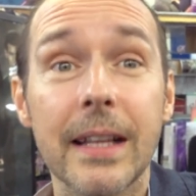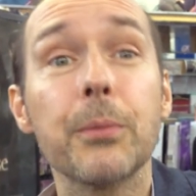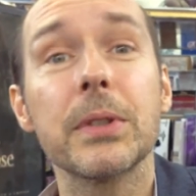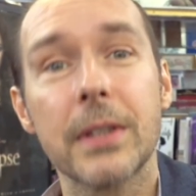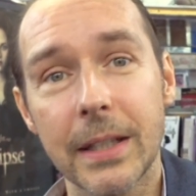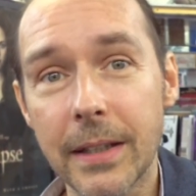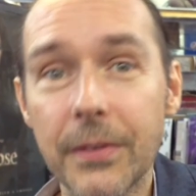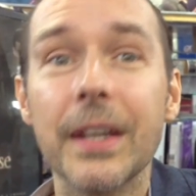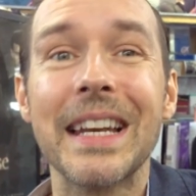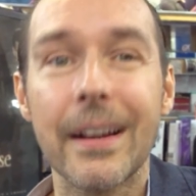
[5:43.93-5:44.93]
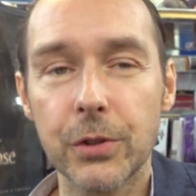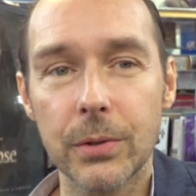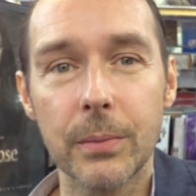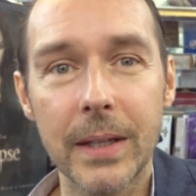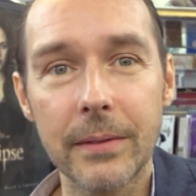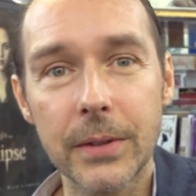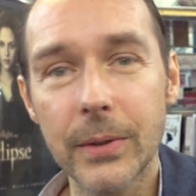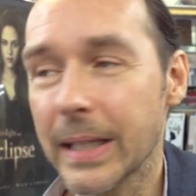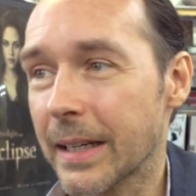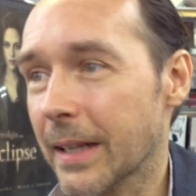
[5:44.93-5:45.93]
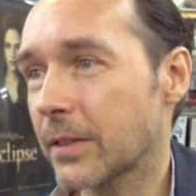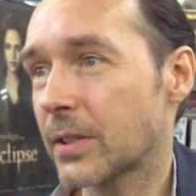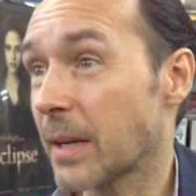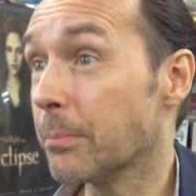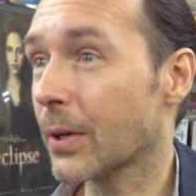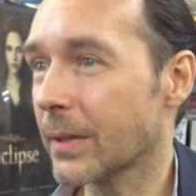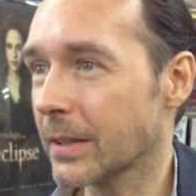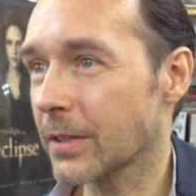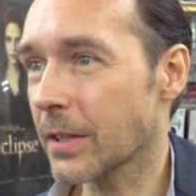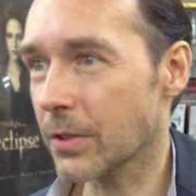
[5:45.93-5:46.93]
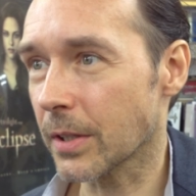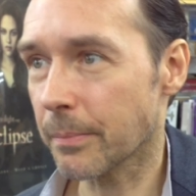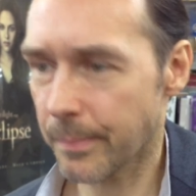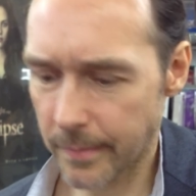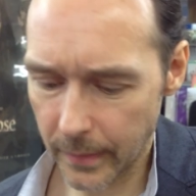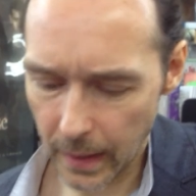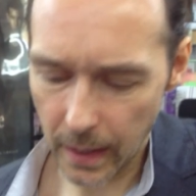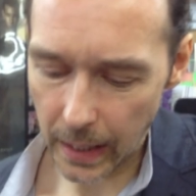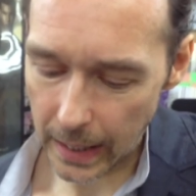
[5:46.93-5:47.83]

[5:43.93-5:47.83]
That was kind of the natural way of doing it, extemporization. Mm-hmm.